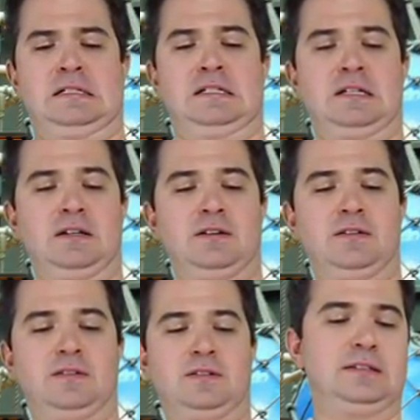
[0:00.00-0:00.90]
Uh,
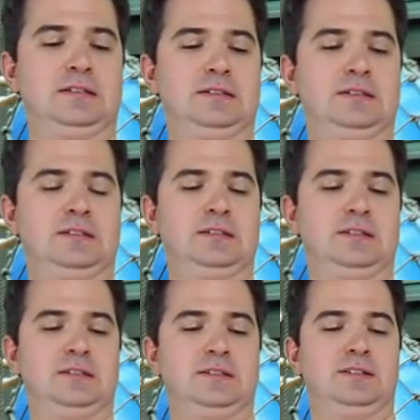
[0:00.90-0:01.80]

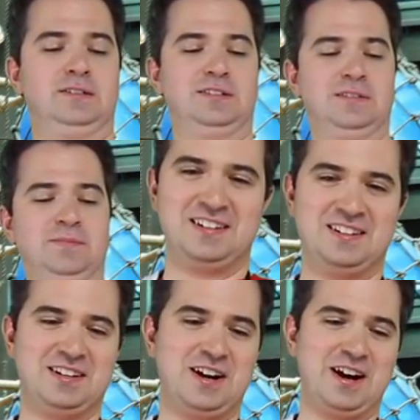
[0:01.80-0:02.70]
uh.
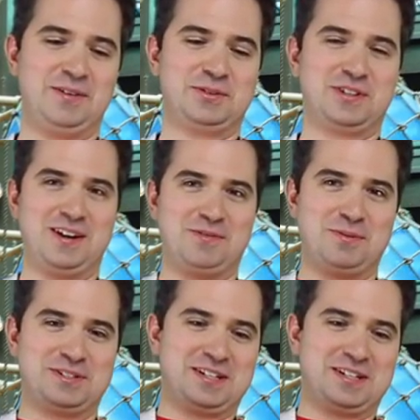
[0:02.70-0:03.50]
All right, we're trying one more